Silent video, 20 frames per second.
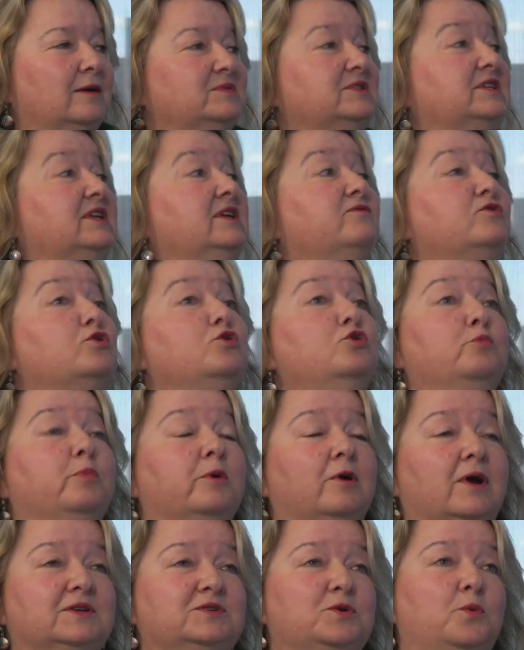Steve
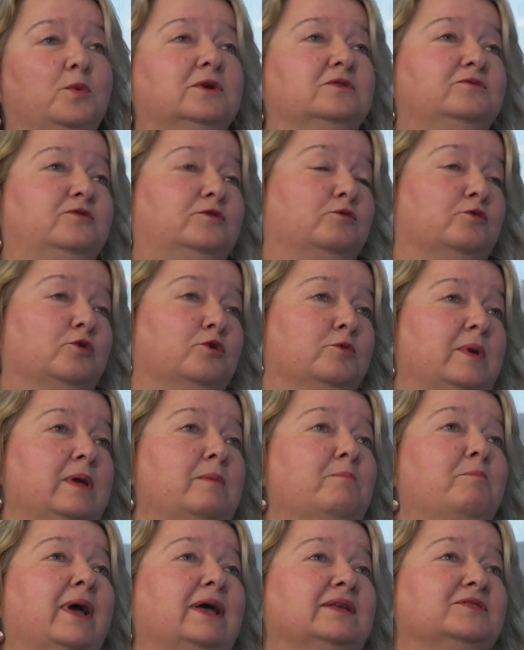Cooper has a wonderful room
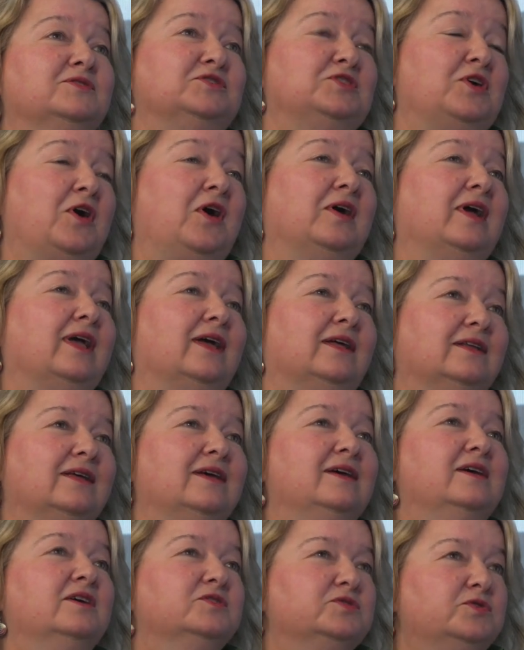in Pennsauken.
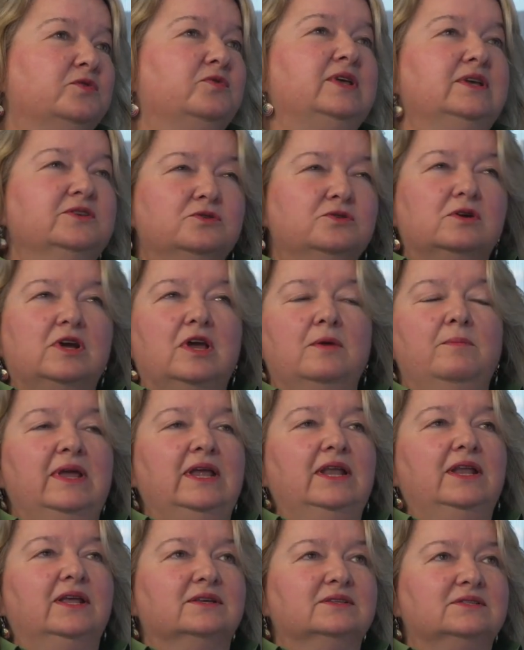So these are
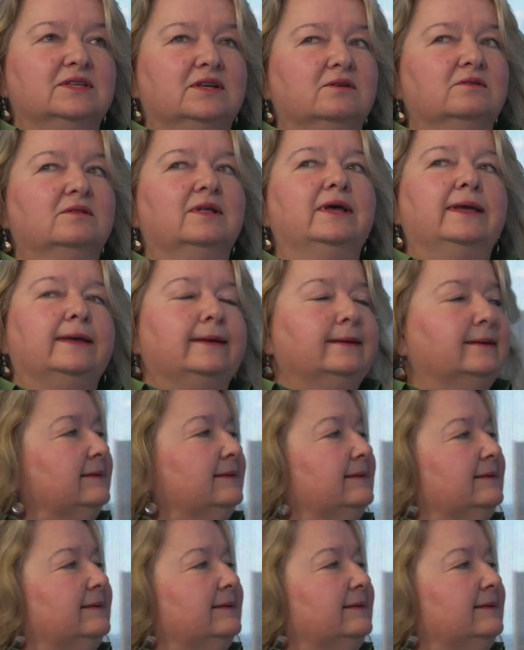comedians that are like,